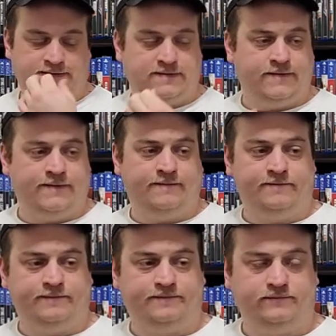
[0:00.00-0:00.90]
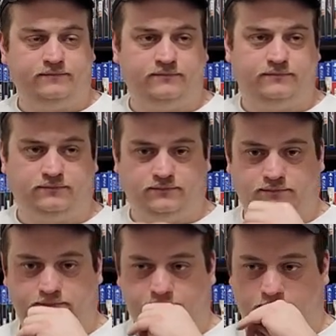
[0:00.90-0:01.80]

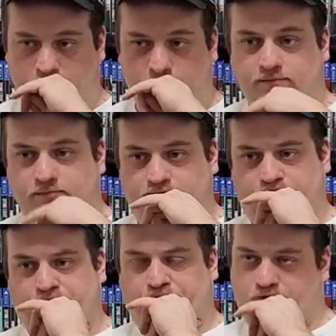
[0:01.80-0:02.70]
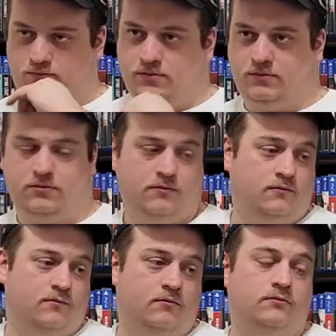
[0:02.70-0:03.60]

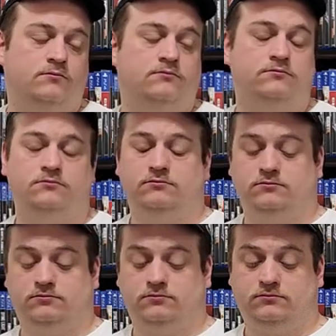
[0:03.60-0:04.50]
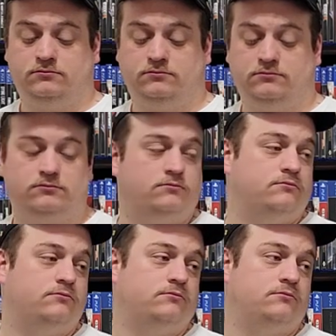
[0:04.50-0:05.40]

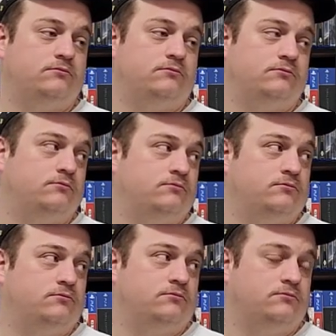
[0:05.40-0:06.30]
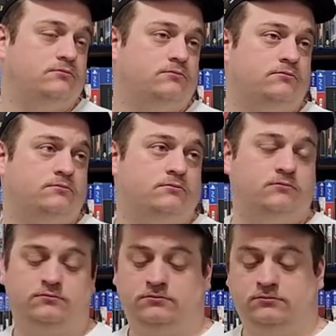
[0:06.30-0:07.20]

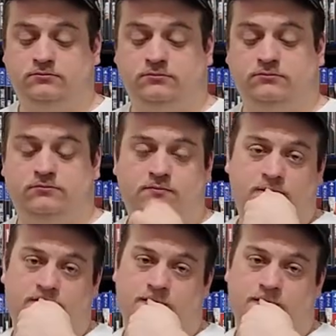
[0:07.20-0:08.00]
(not speaking)